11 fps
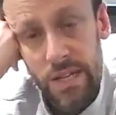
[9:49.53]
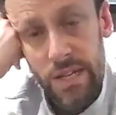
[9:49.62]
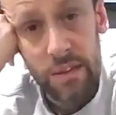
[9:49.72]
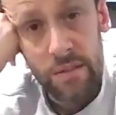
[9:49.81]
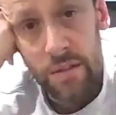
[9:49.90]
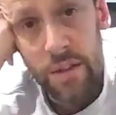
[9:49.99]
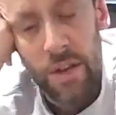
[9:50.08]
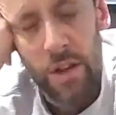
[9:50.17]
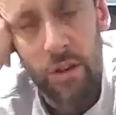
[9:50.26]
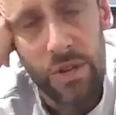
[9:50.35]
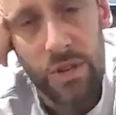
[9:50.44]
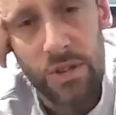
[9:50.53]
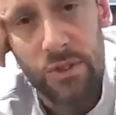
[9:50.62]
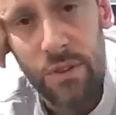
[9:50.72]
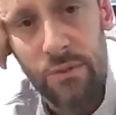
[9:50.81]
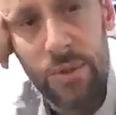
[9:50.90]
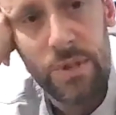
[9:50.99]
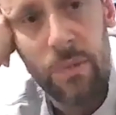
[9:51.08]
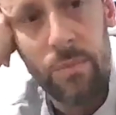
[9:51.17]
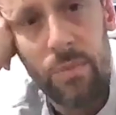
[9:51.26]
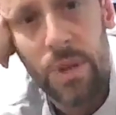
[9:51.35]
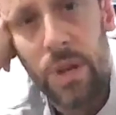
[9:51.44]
take your industry for example.